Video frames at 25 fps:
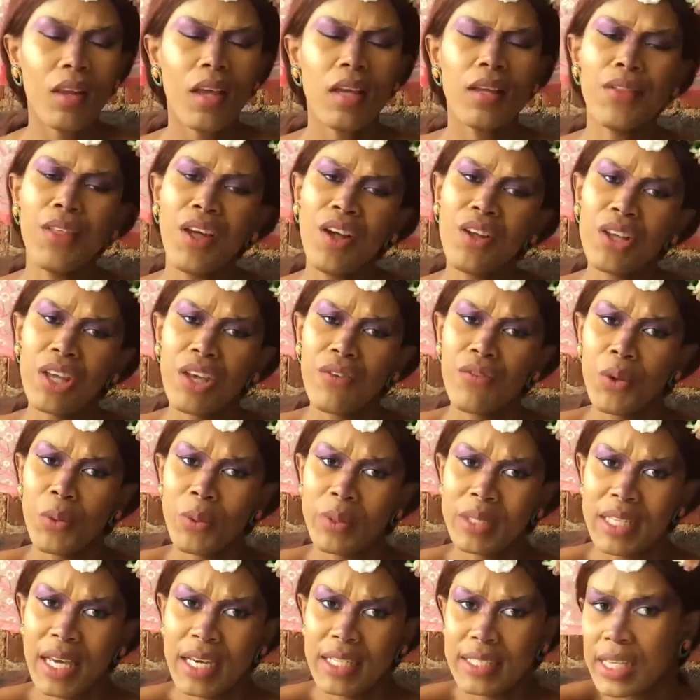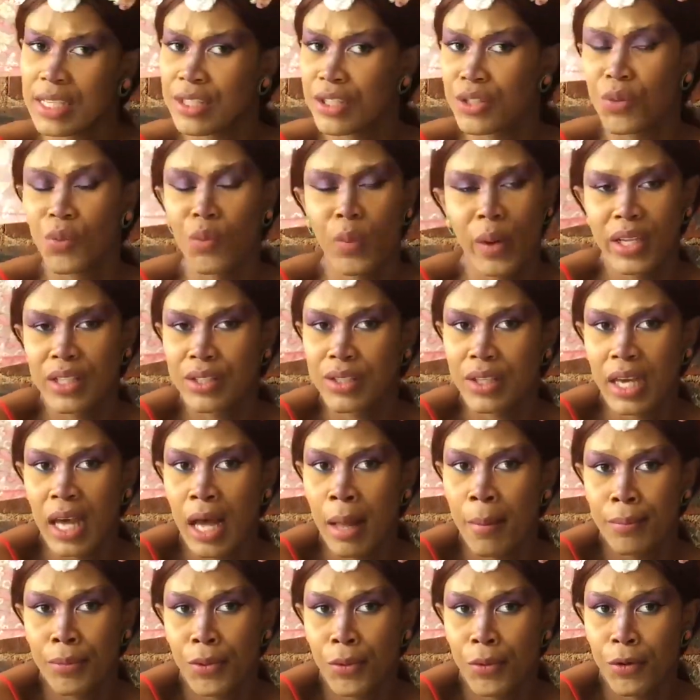They'll give you a date as to when to
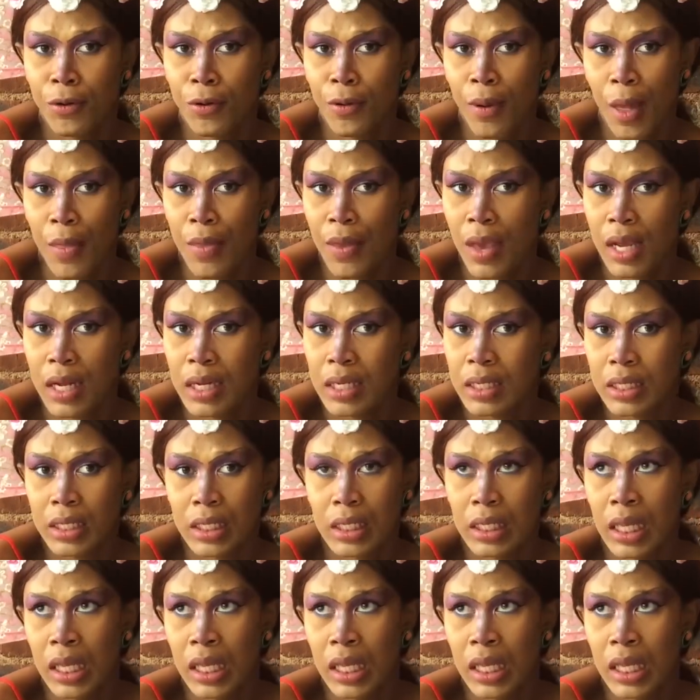come through, and then